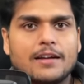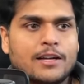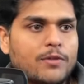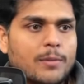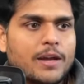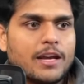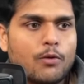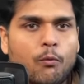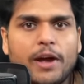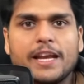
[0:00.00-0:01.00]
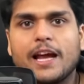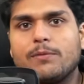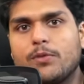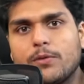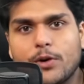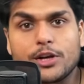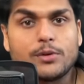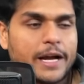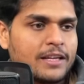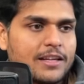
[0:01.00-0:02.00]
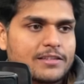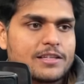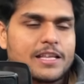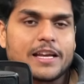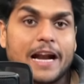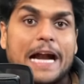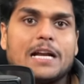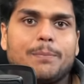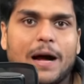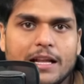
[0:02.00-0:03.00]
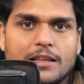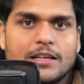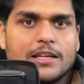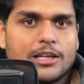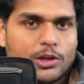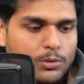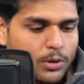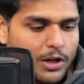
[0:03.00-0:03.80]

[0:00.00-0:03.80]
it will be very helpful for you. And this is the right path to